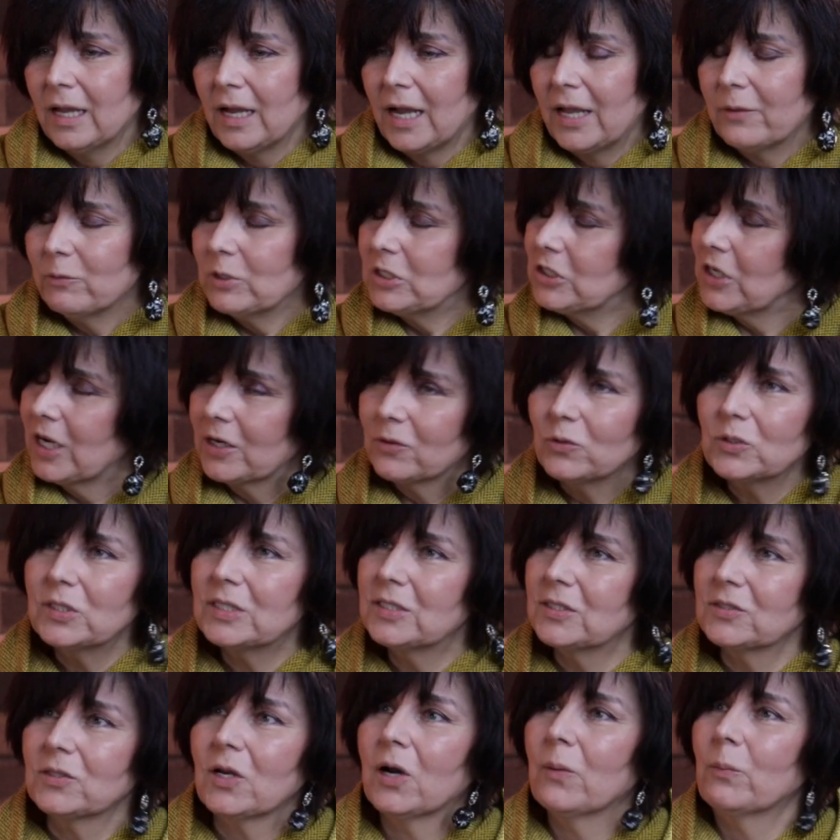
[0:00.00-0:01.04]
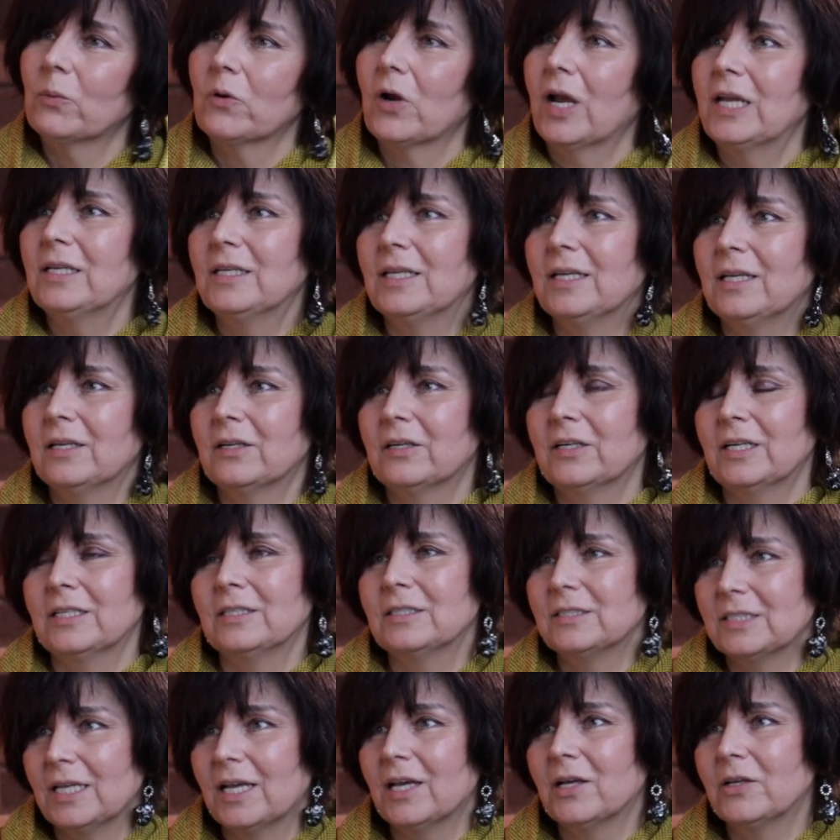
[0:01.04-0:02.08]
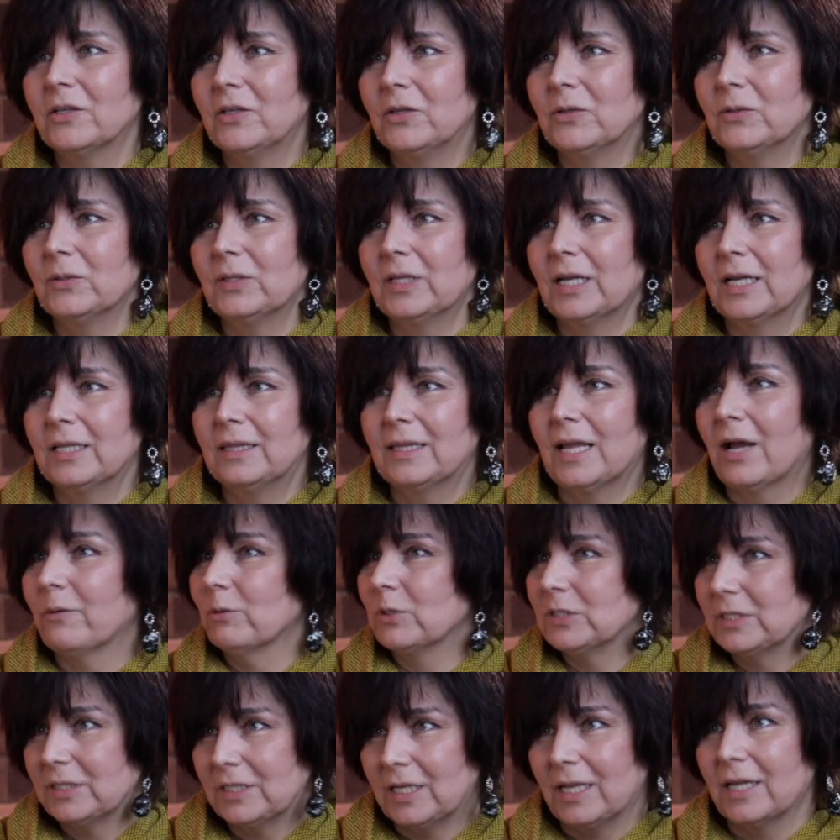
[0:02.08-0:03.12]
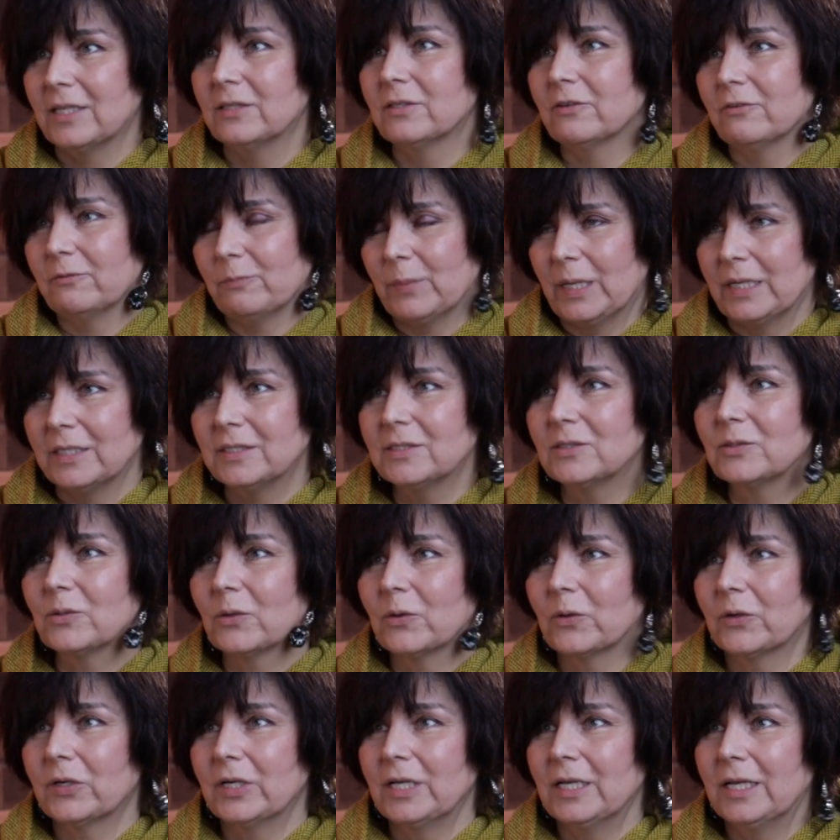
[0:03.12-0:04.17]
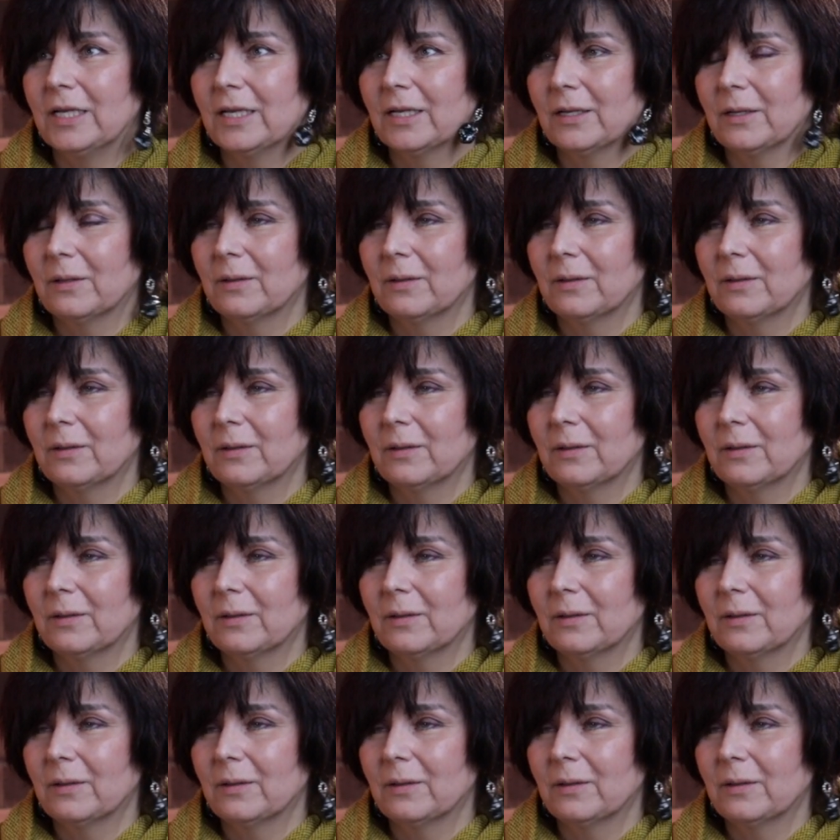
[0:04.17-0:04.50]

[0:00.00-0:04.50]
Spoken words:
I wish I could stop right here and tell you that that was the end of my story,